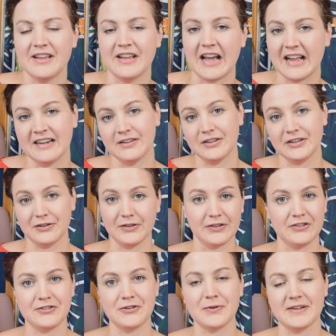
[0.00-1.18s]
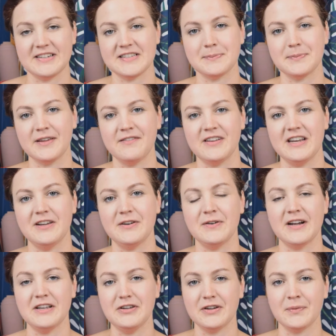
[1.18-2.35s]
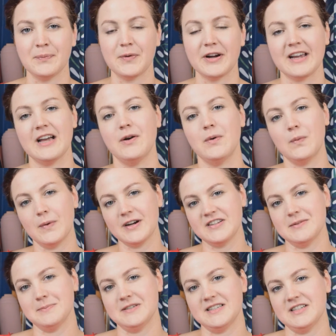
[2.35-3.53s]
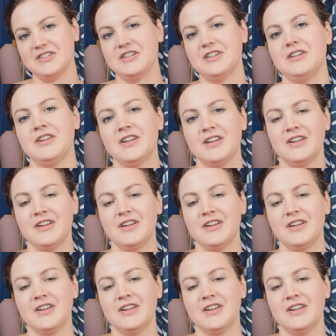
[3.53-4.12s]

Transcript: and you'll show a display video and you can work out where to position